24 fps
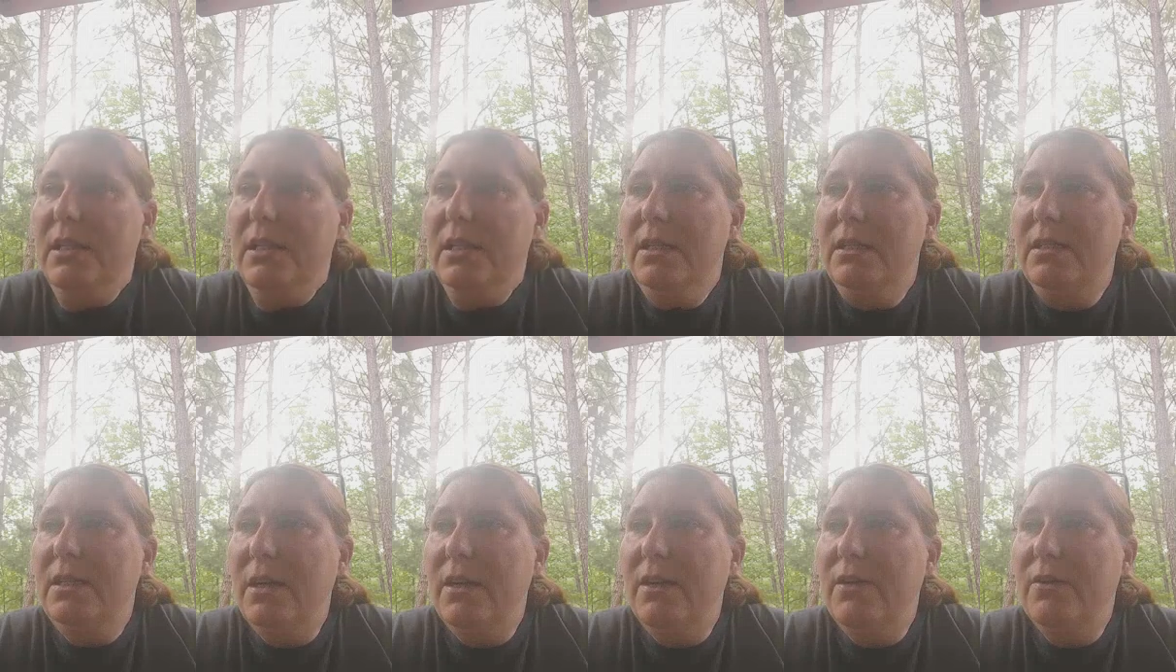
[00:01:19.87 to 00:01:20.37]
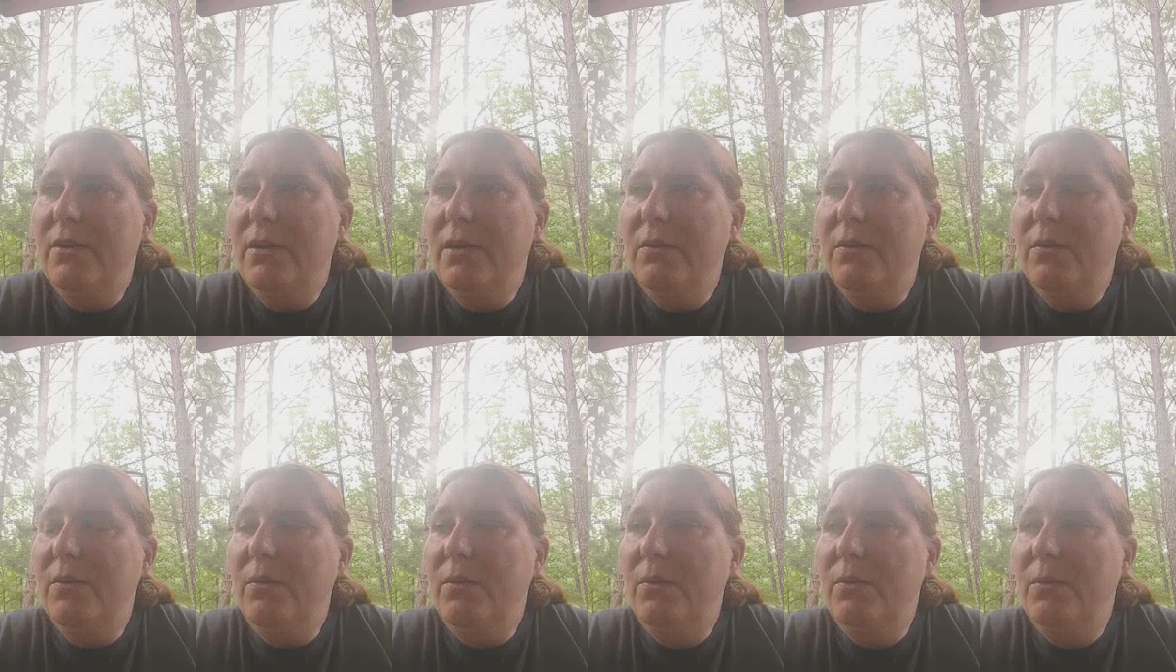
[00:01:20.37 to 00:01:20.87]
you
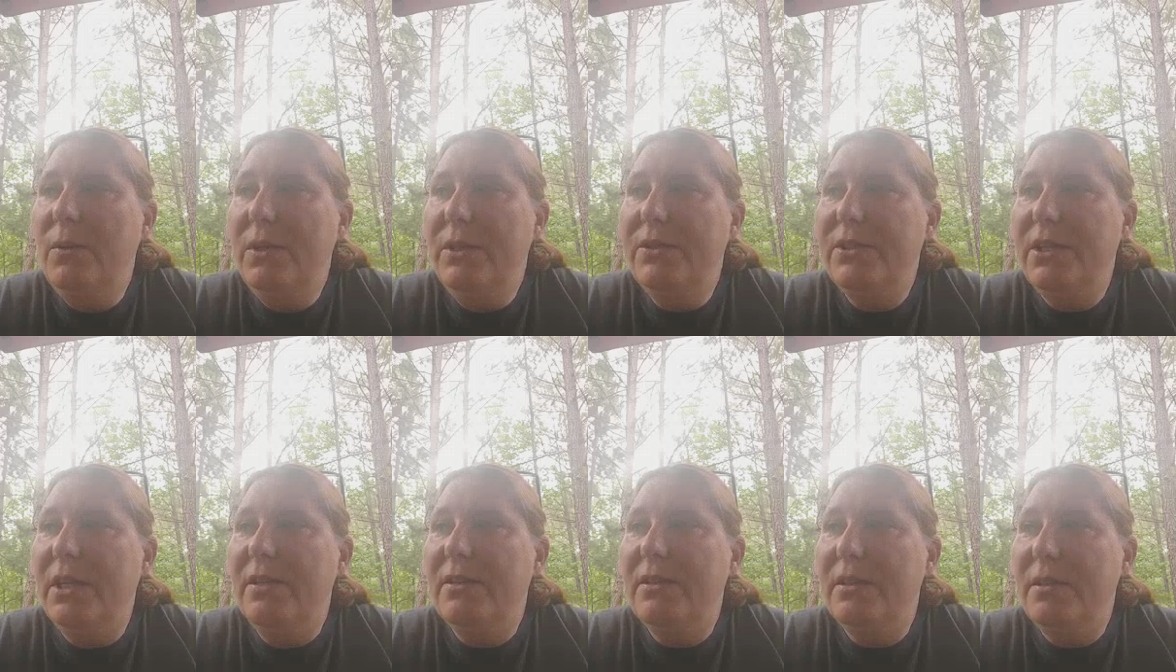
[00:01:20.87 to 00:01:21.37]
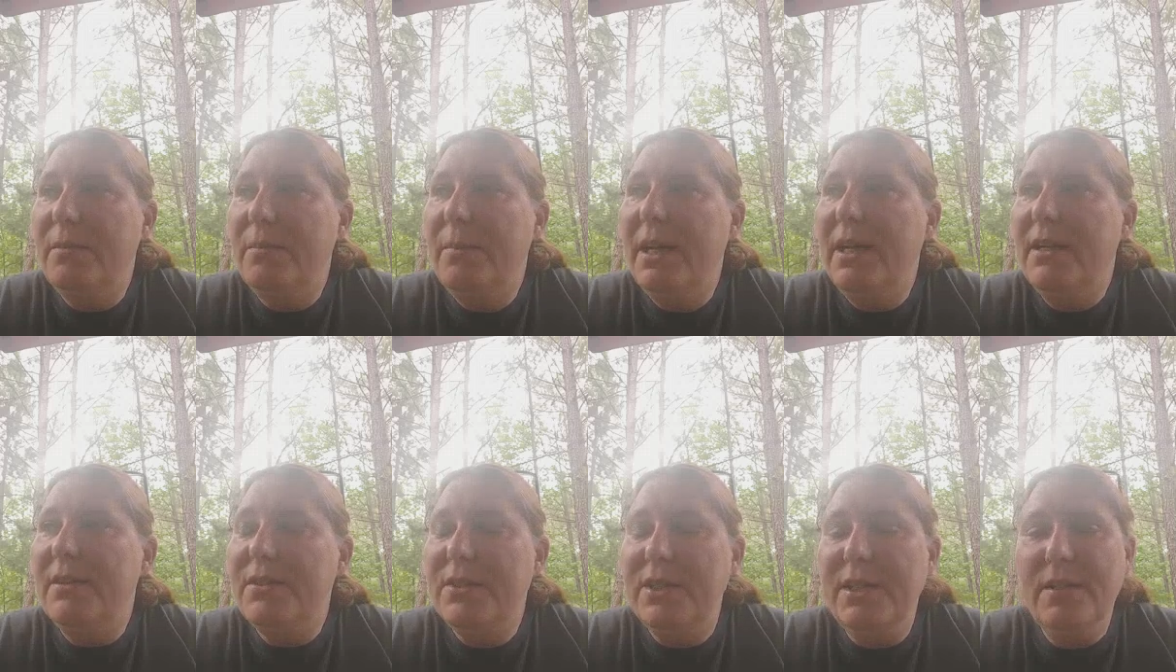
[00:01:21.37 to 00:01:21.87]
know, we're talking
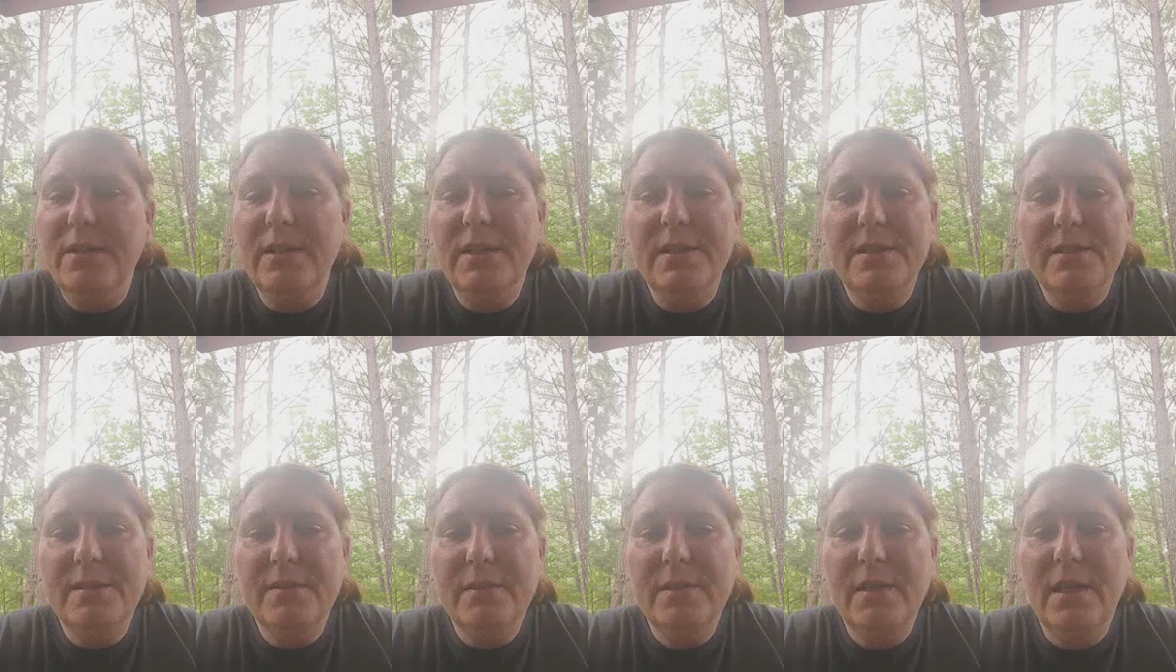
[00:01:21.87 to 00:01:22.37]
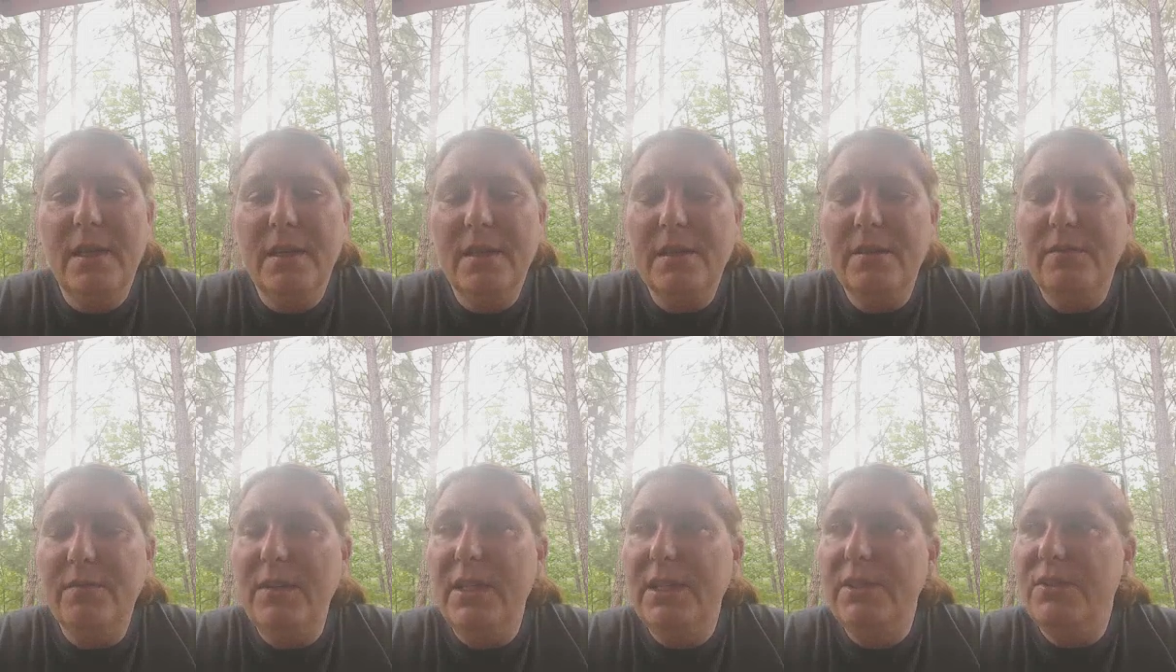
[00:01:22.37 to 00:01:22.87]
about serious uh,
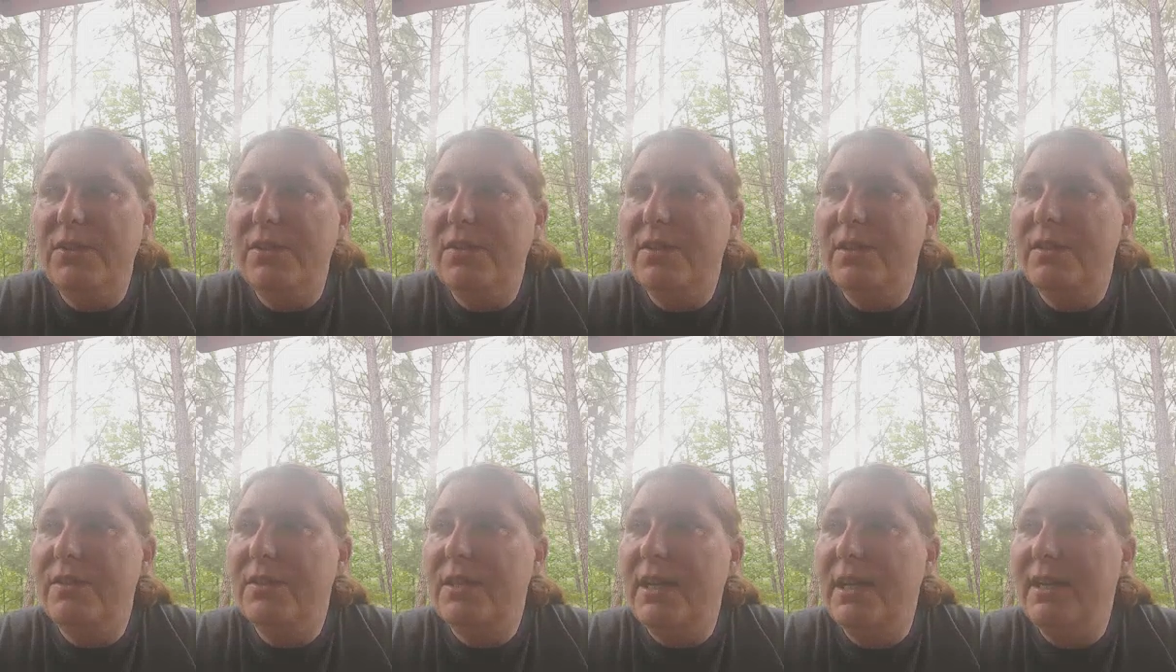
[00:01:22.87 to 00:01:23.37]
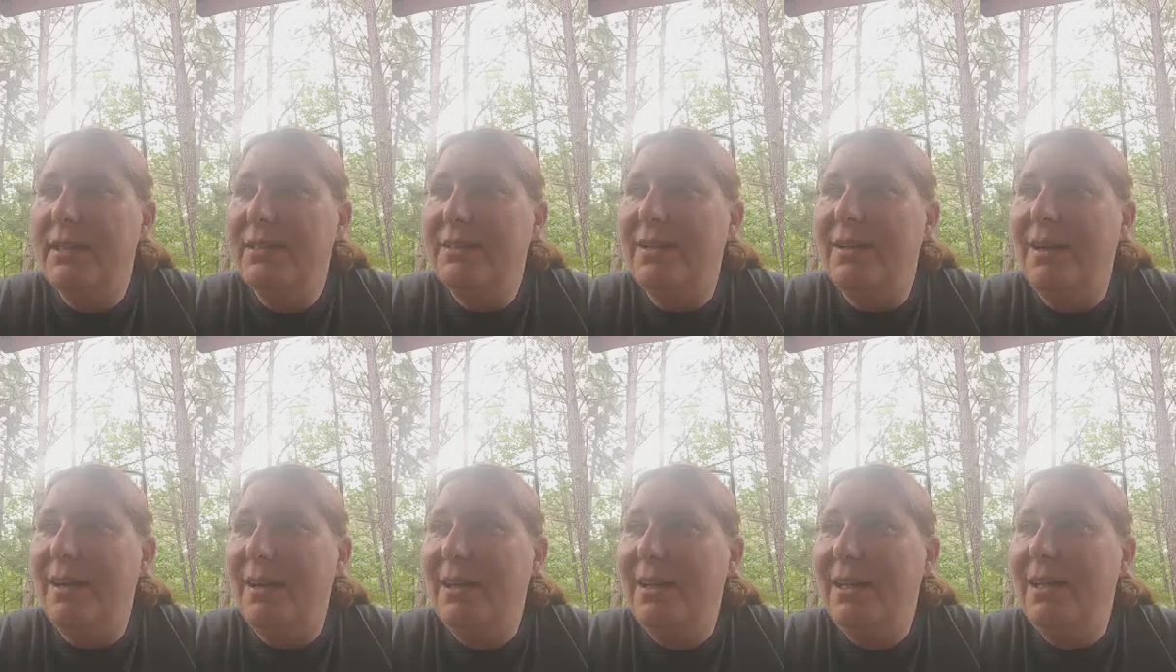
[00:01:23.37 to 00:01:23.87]
convictions this guy's
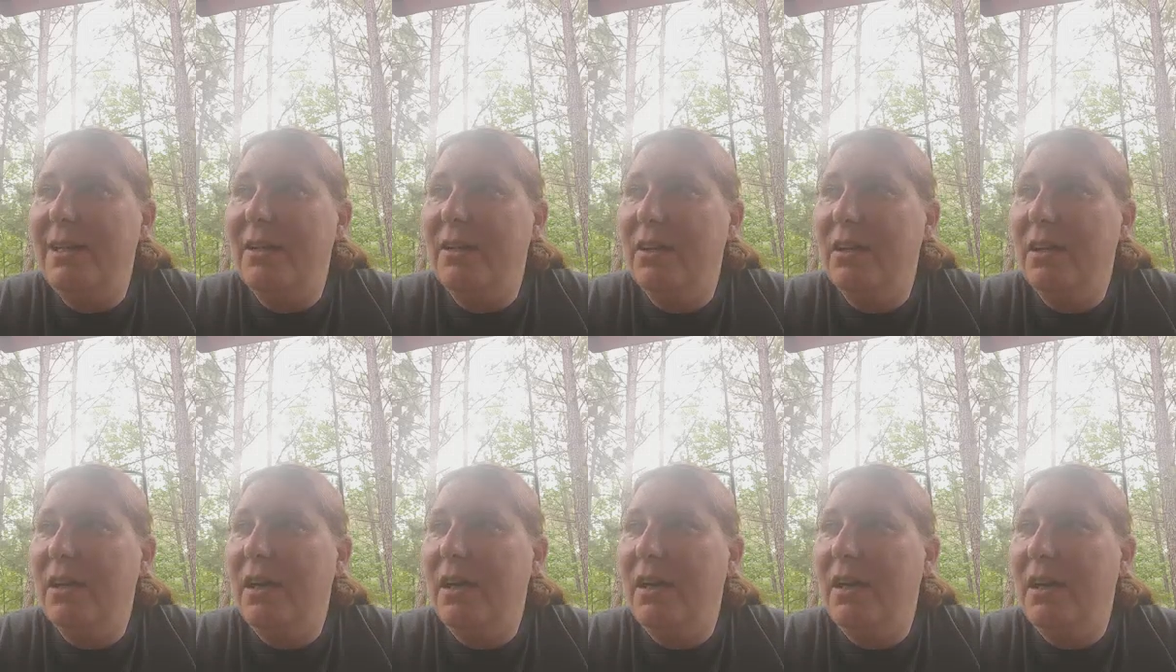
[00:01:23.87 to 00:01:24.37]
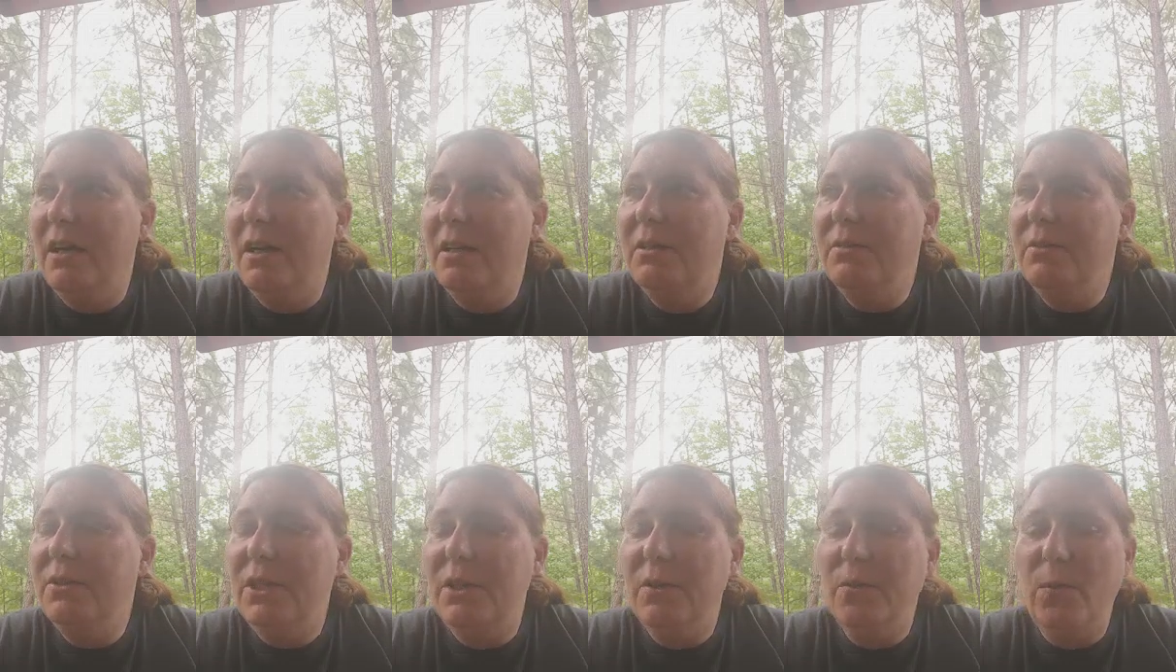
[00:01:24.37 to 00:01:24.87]
got here, uh,
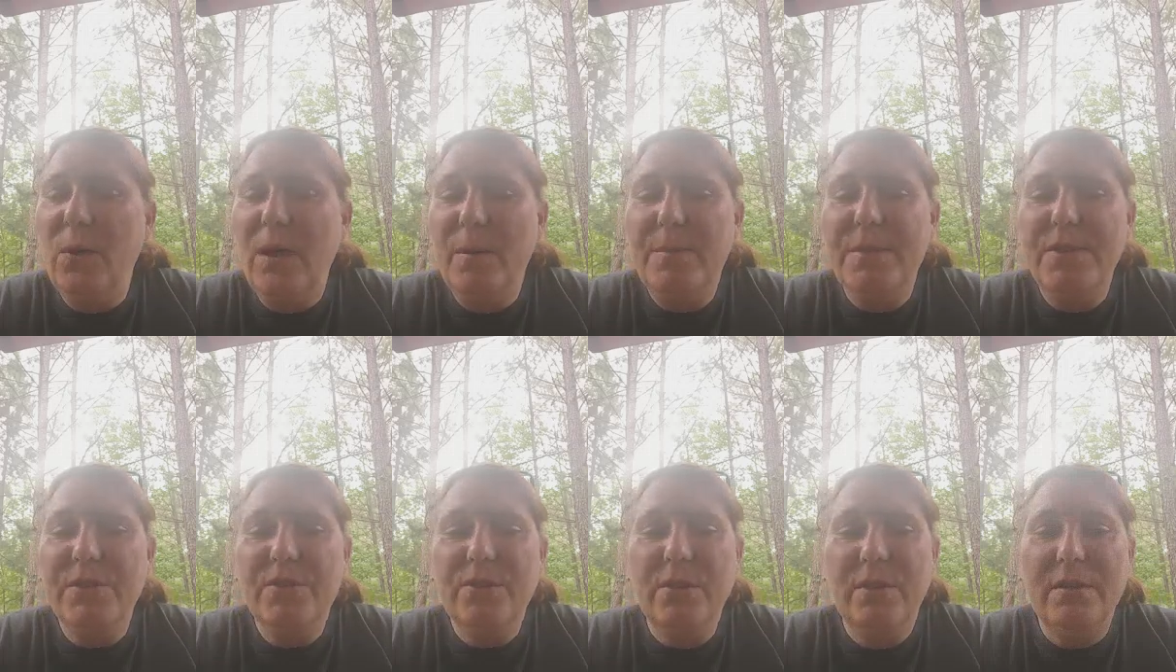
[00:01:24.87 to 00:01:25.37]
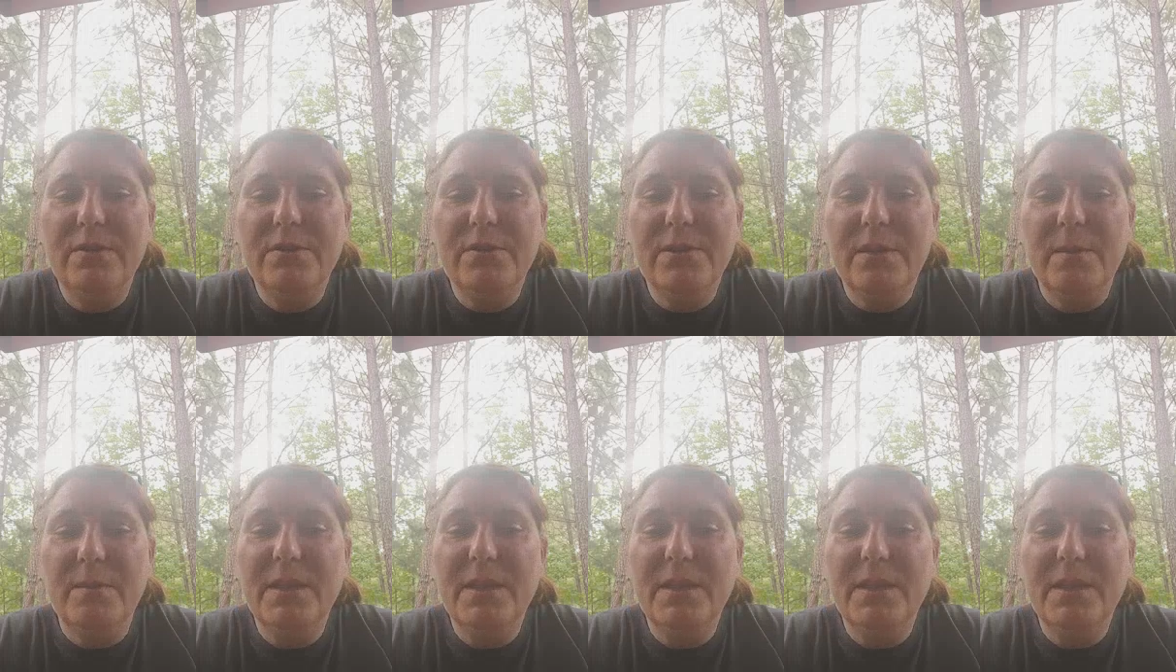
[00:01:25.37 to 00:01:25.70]
you know, weapons charges.